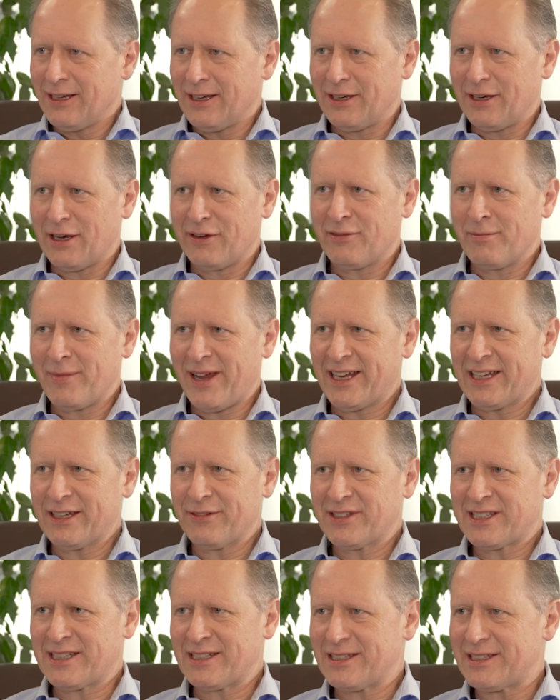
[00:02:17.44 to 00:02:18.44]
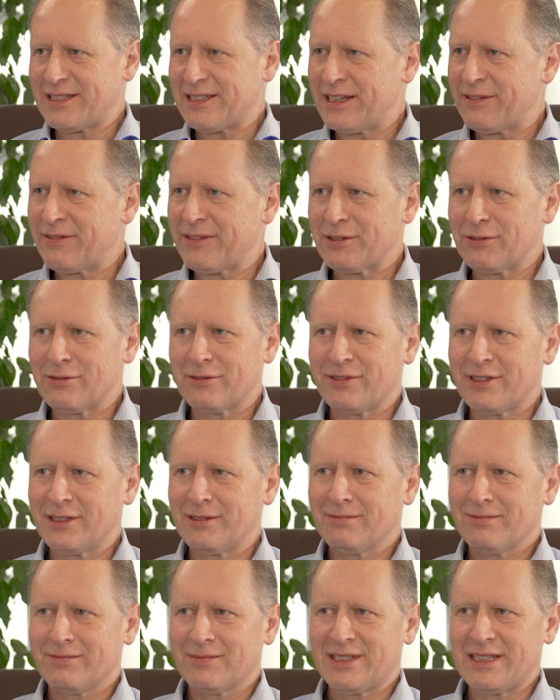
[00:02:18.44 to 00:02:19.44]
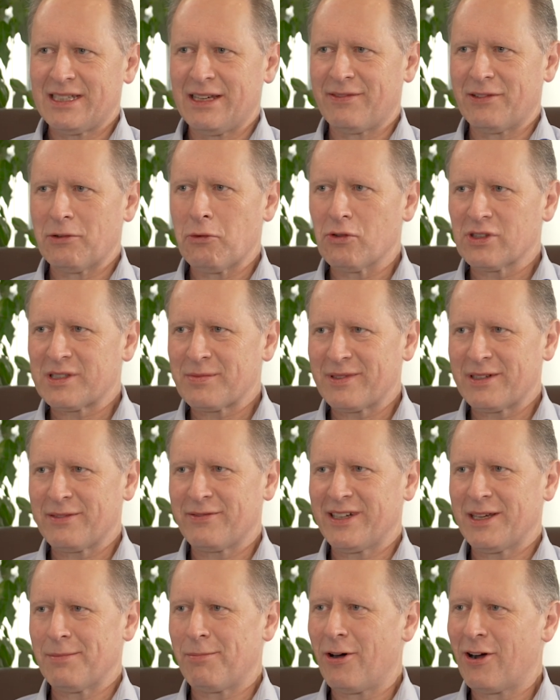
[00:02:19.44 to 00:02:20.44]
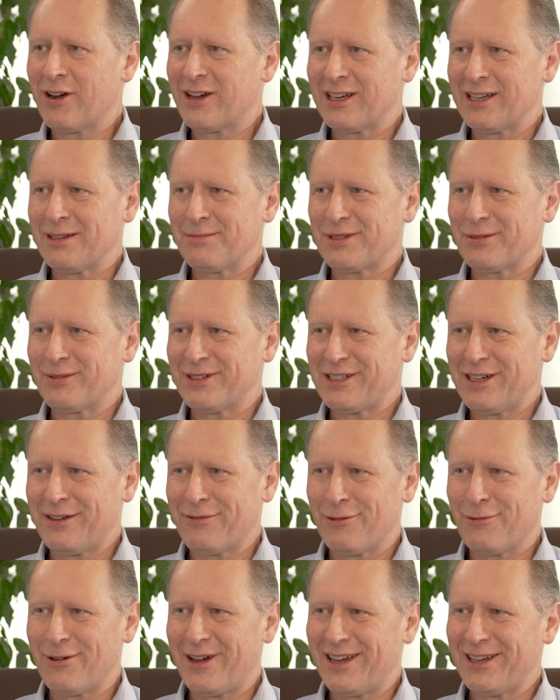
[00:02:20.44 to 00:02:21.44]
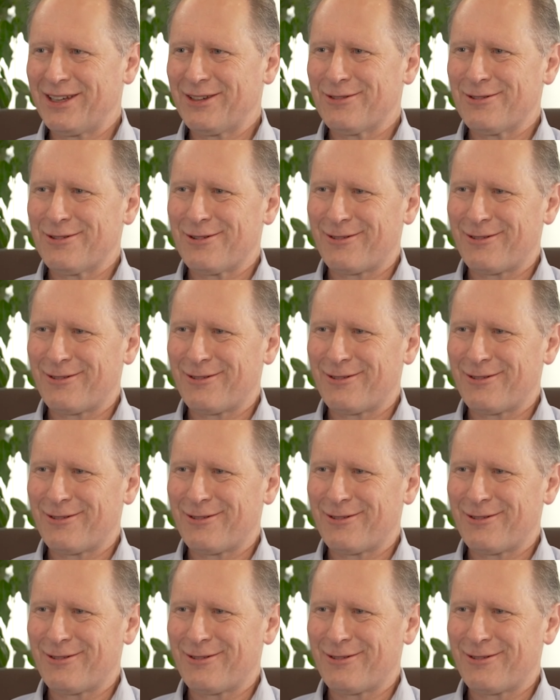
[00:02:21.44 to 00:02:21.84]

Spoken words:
You know, the Magnificent Seven or the Seven Horsemen of the Apocalypse, whichever way you